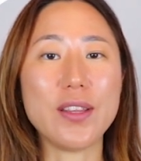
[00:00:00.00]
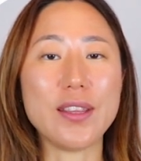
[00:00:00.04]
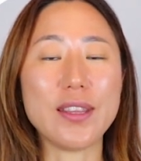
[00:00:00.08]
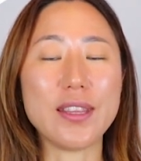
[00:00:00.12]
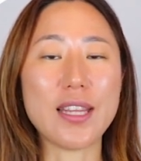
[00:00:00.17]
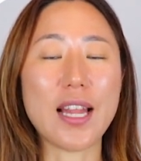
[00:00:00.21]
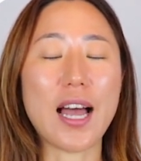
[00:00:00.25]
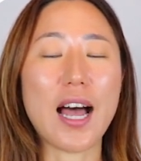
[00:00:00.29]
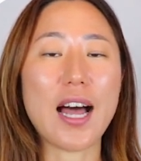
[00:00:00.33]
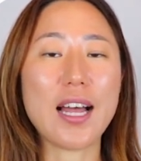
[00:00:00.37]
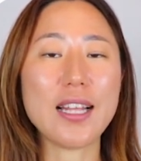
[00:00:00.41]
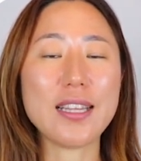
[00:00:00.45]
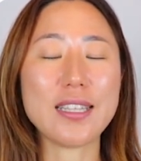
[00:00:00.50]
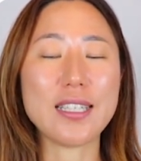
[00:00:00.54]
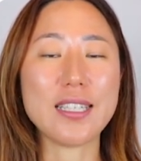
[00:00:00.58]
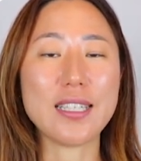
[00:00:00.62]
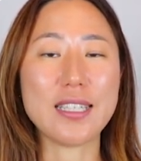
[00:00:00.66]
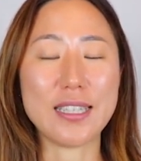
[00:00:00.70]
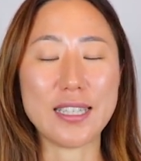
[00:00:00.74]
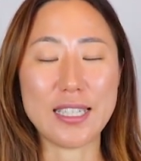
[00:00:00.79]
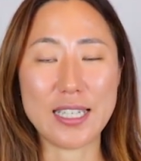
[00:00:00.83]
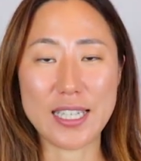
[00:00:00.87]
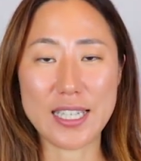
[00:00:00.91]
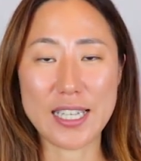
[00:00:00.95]
Not,
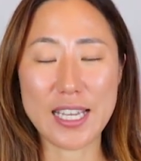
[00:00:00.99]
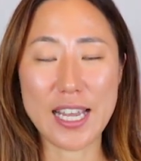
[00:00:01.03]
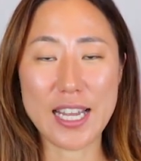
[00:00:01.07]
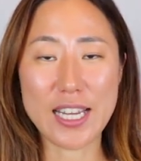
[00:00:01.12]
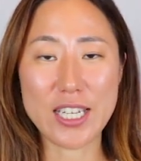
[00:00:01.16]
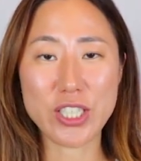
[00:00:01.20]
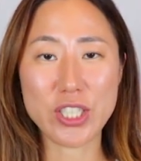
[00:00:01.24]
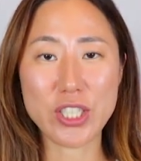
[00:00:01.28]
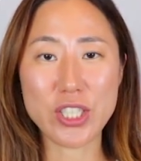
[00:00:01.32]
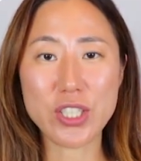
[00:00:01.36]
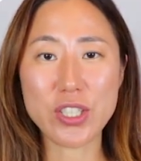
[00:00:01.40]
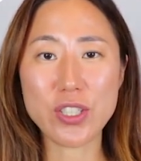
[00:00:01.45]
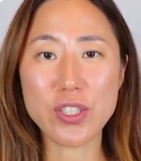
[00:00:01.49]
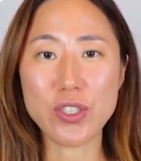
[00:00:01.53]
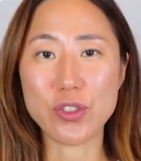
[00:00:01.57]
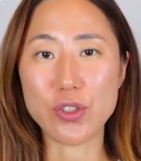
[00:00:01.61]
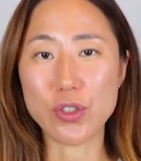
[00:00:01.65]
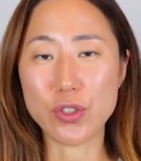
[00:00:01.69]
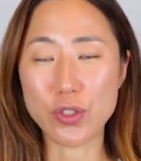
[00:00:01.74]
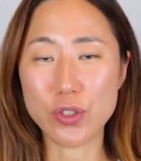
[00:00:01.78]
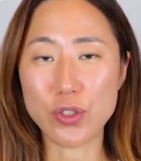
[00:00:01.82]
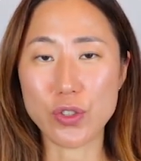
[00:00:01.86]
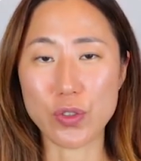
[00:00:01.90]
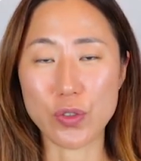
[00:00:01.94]
negation,
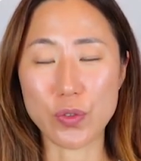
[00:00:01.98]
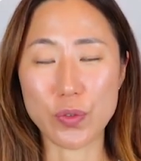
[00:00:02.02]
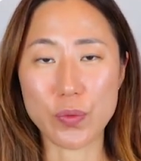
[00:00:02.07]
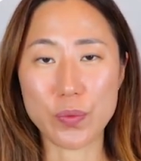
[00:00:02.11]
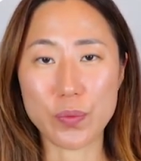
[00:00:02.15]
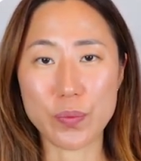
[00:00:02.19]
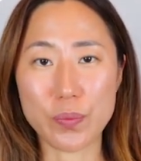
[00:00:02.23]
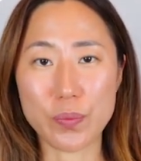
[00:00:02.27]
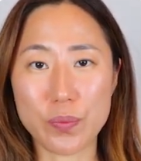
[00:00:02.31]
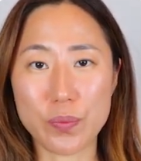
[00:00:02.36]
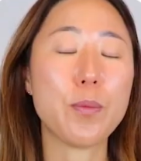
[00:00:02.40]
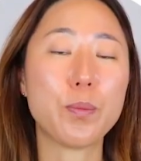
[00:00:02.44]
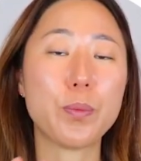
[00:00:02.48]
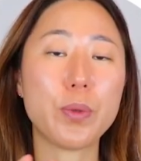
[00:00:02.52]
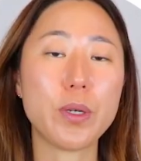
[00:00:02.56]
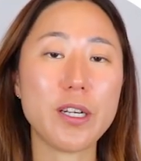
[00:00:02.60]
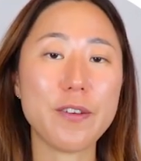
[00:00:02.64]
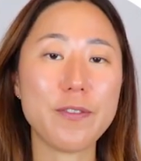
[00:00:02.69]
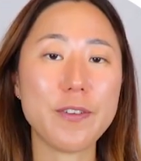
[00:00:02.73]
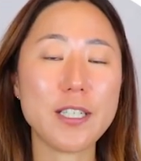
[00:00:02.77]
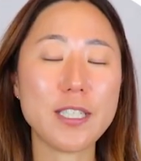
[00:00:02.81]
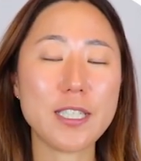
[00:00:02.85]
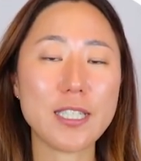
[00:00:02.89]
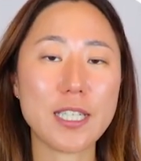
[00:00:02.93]
do.
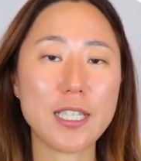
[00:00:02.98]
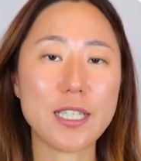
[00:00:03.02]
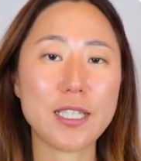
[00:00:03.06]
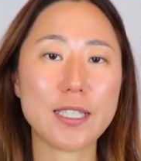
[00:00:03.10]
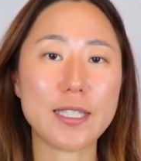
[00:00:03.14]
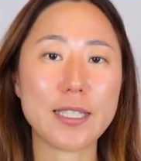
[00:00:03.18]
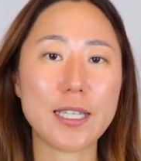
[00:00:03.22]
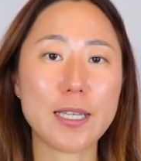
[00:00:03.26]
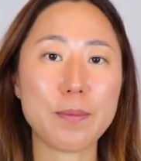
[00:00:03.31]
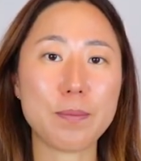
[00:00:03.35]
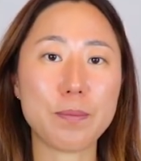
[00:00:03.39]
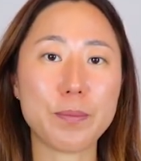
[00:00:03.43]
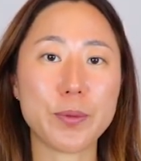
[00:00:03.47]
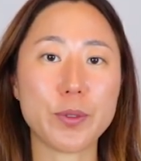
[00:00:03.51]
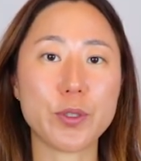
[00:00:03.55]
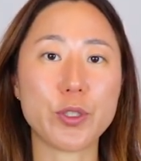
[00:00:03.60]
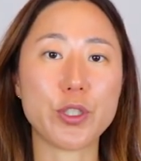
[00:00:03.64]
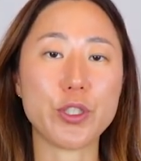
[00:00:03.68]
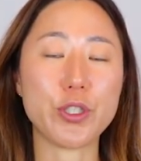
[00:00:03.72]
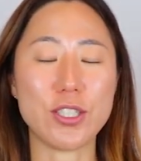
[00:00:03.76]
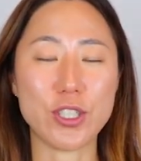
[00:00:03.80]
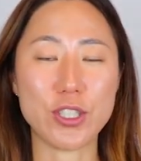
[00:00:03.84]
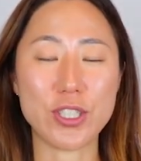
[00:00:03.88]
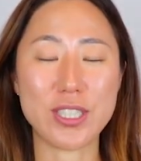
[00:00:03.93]
Previous
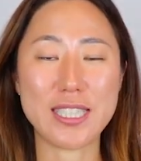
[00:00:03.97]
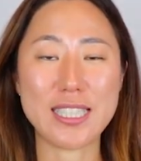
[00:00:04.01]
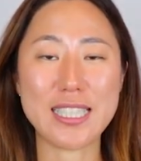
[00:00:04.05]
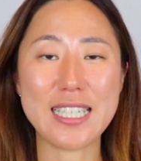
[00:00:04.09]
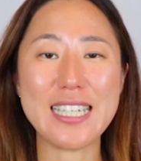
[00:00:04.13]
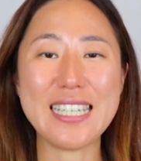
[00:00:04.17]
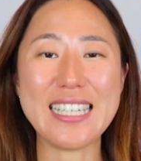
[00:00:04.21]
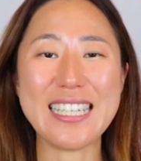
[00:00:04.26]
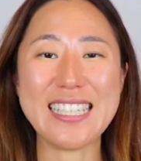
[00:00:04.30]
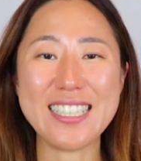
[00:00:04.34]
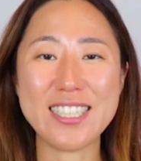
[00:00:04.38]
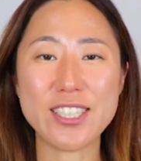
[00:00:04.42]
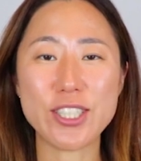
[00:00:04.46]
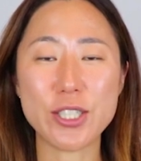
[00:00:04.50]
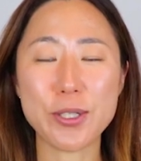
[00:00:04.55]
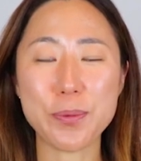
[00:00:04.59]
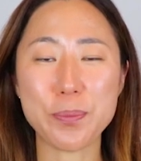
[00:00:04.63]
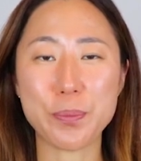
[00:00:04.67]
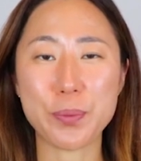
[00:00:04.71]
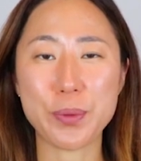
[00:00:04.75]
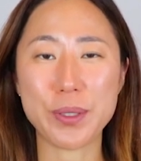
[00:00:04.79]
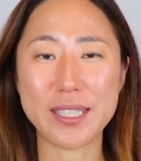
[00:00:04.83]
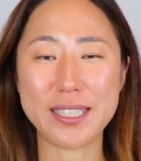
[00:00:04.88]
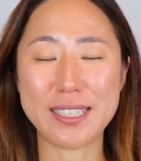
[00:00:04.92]
examples, you still
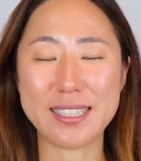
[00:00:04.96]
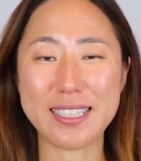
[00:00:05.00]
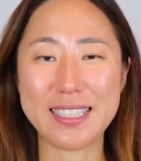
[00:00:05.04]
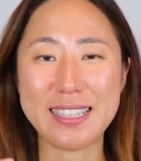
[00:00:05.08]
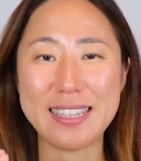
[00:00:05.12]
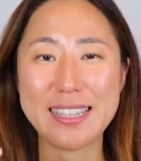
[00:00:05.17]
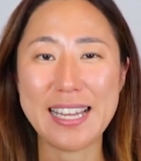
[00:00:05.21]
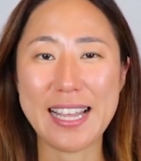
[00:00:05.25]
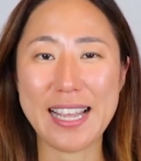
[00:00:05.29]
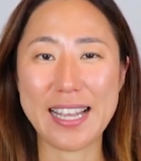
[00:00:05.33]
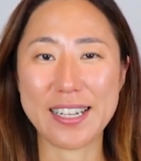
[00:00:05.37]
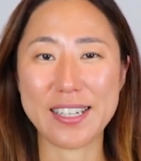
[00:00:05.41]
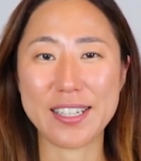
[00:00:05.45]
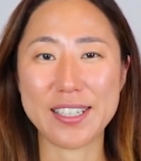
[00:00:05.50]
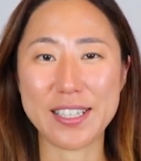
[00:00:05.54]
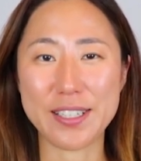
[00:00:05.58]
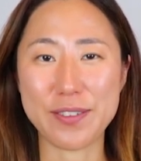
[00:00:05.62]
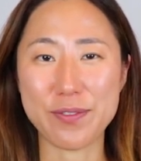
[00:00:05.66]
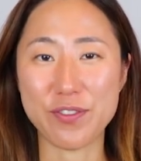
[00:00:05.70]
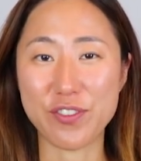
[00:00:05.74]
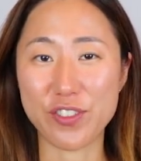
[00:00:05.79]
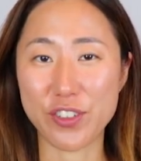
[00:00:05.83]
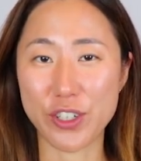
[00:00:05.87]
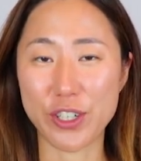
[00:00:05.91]
interpret the
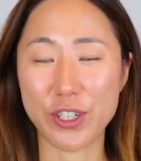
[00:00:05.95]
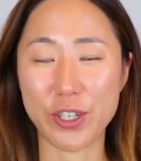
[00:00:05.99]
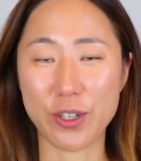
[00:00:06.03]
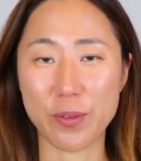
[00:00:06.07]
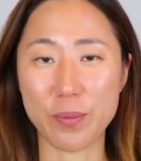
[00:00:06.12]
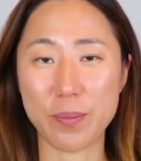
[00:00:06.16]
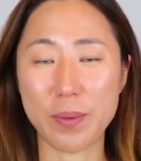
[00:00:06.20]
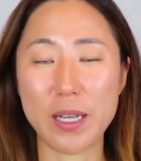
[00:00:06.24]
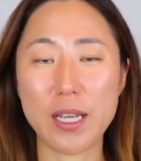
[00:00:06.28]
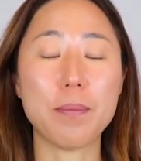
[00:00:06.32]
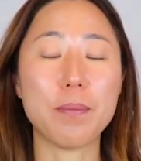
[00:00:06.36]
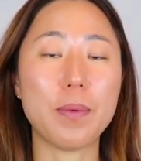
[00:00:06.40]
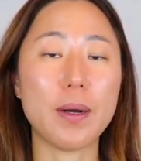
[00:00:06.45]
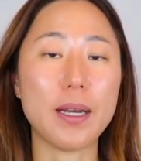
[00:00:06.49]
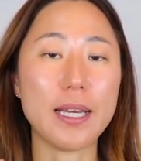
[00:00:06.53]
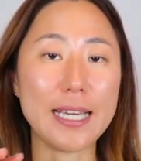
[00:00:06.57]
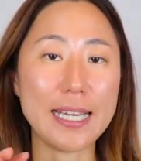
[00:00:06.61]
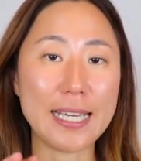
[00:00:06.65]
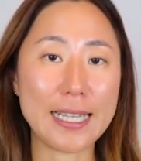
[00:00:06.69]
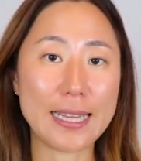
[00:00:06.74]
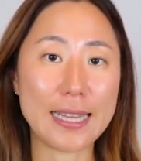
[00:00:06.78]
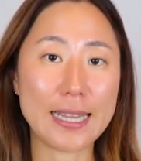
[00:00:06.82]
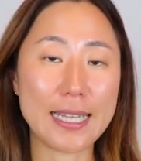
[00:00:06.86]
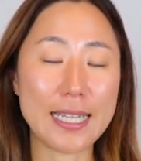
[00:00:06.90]
negative verb. But
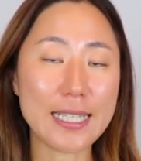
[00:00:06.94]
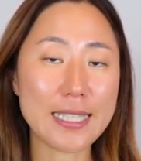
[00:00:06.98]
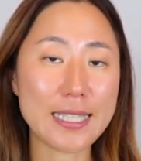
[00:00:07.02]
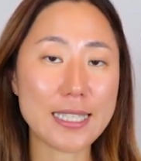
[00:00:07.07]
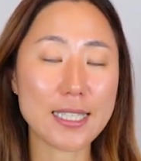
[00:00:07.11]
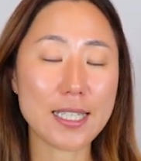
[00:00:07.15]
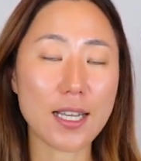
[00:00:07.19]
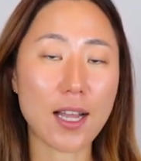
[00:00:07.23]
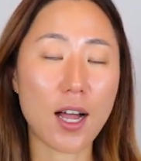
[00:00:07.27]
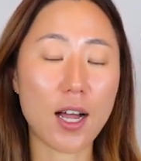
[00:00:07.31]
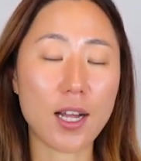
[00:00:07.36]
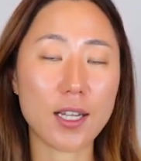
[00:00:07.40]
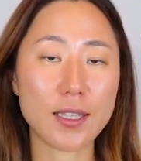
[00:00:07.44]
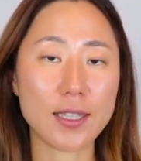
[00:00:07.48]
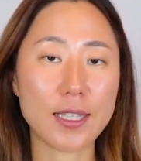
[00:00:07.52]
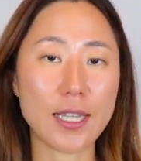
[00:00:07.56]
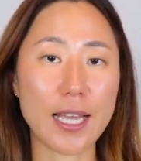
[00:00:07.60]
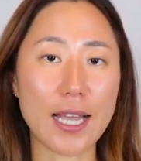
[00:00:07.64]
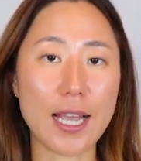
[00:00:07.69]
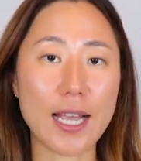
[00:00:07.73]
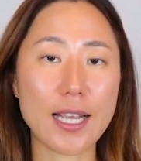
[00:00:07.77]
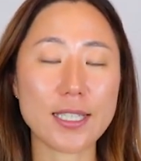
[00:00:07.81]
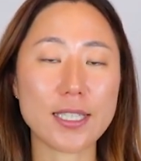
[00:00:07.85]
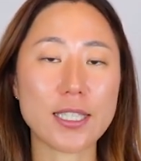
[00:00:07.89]
in this
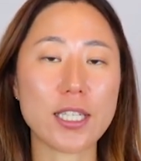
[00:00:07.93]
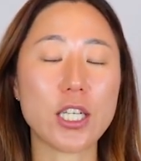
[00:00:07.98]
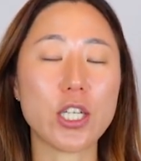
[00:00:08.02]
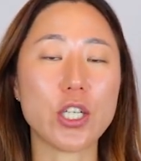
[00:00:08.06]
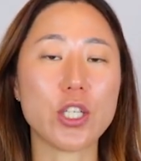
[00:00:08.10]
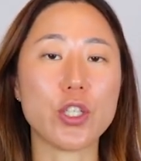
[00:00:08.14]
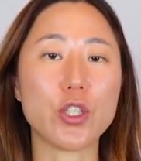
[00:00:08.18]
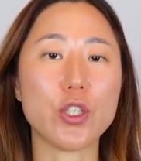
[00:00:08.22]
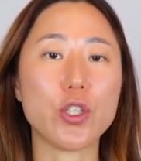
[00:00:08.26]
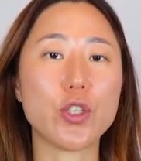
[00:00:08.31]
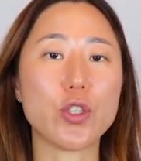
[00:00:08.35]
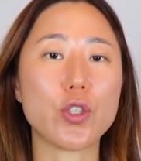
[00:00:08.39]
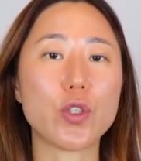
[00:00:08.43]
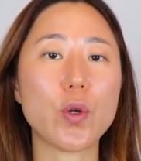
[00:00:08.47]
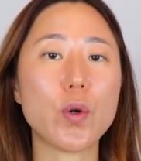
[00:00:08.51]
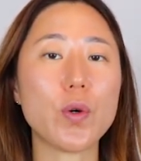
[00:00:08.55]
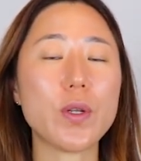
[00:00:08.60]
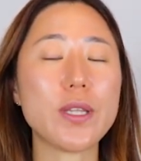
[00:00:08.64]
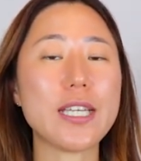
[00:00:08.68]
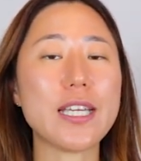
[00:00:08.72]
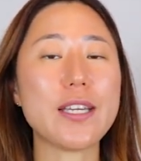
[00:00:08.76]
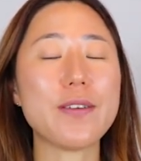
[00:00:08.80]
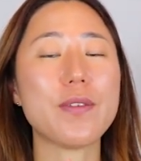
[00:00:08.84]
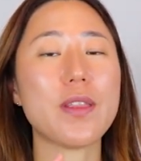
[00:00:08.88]
context, you
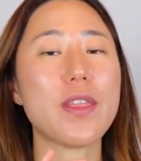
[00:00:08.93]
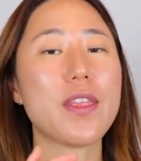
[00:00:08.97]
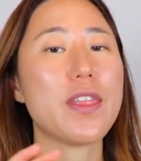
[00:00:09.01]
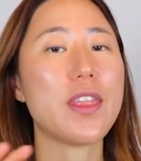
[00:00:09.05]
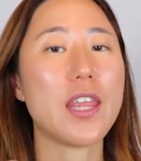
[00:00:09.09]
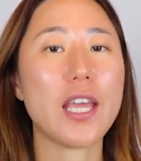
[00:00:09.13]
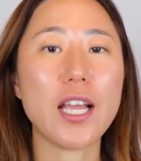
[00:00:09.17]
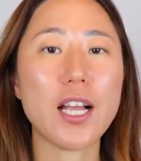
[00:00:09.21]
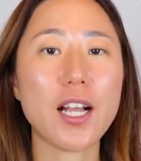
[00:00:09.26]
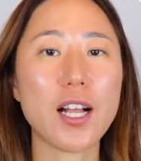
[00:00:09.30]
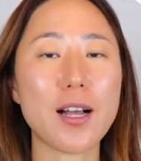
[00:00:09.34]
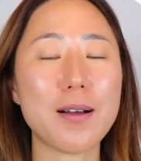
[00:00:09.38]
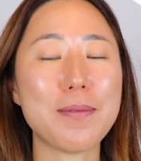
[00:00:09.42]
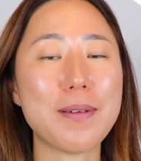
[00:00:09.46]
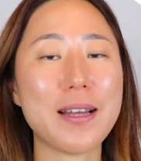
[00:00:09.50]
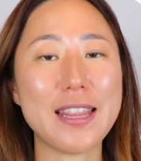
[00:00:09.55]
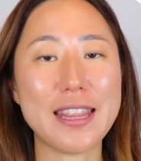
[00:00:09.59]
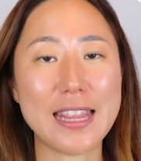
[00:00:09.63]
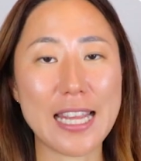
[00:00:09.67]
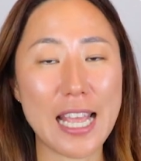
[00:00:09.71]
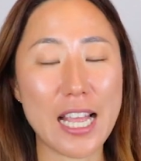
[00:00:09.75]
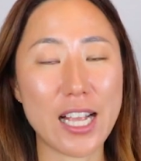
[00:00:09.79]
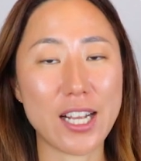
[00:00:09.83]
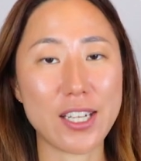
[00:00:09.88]
don't even think
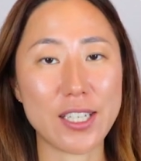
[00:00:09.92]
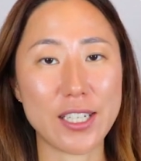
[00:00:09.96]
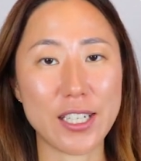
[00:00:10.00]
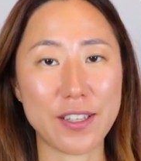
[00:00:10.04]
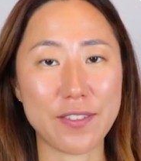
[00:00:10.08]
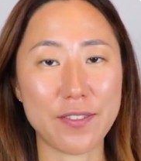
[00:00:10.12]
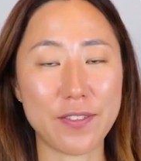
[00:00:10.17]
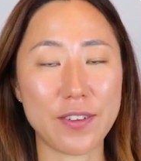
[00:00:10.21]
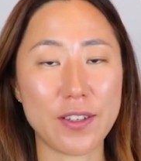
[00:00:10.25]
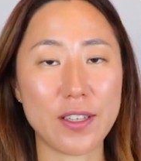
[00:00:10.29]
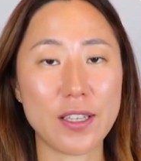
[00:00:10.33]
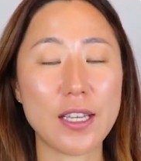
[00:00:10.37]
about negative.